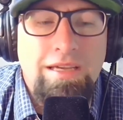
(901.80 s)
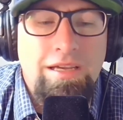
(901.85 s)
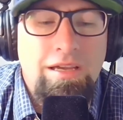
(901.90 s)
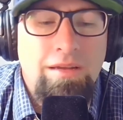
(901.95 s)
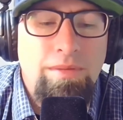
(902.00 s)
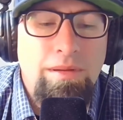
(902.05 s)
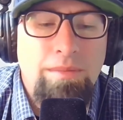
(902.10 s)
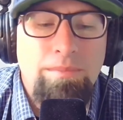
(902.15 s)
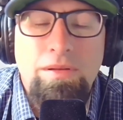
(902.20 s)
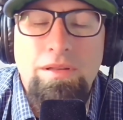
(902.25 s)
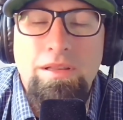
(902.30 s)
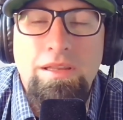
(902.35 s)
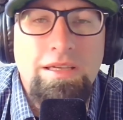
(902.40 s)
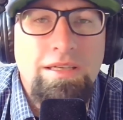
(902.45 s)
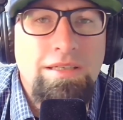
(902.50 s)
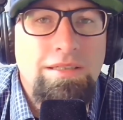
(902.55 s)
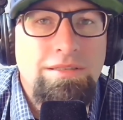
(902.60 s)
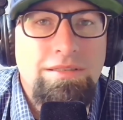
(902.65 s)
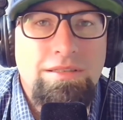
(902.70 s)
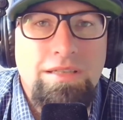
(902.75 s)
That could be
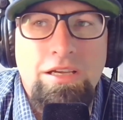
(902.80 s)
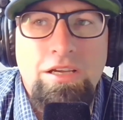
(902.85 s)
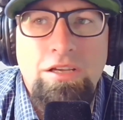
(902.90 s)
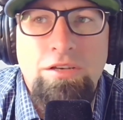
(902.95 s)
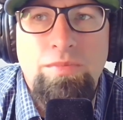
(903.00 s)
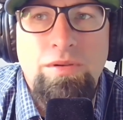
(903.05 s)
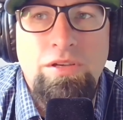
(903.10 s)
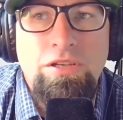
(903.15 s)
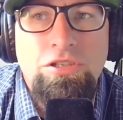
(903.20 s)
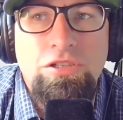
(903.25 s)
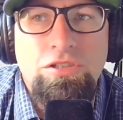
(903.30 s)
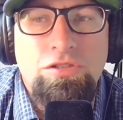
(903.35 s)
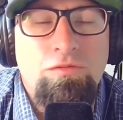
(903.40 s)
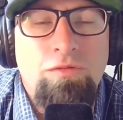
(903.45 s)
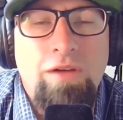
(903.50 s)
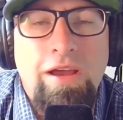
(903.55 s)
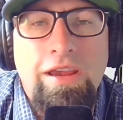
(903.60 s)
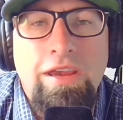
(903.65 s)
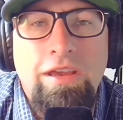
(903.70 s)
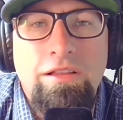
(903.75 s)
police. It could be just
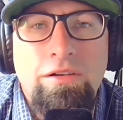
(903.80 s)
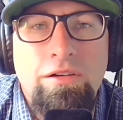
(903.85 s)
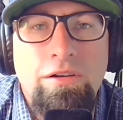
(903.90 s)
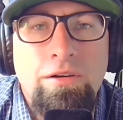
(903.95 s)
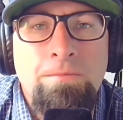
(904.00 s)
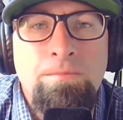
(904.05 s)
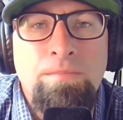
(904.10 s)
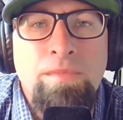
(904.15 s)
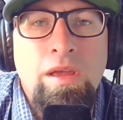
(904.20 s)
regular